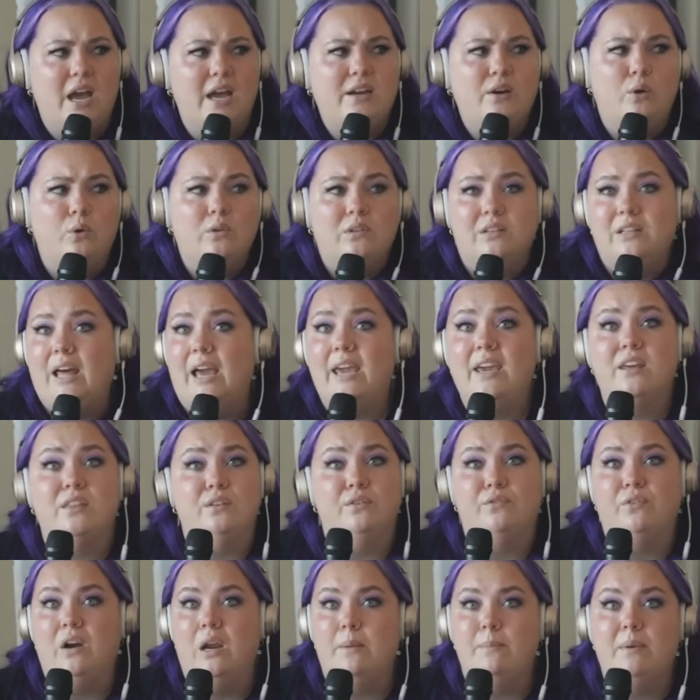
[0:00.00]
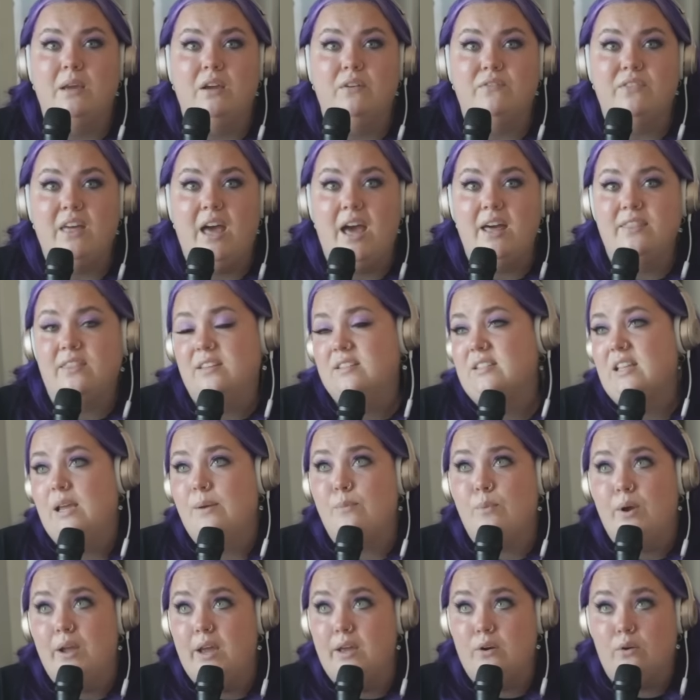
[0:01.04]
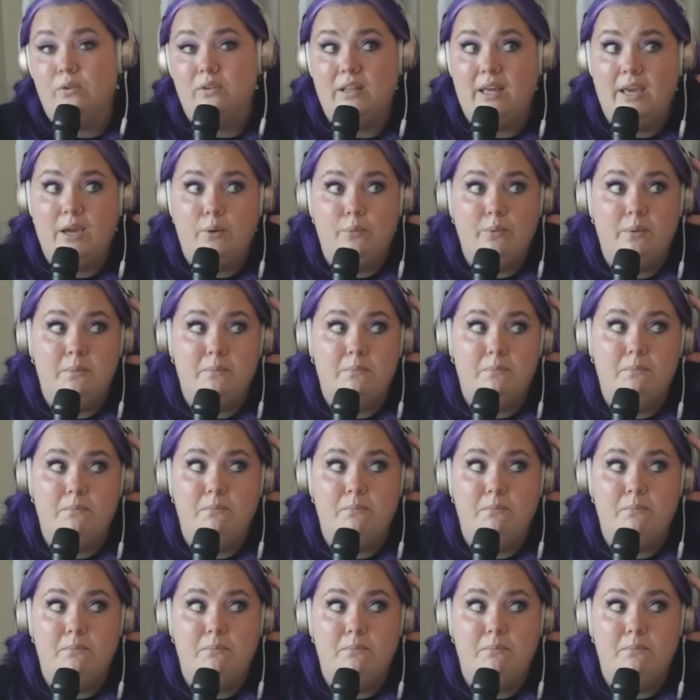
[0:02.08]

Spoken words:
I don't like the framing of that the same way I don't like when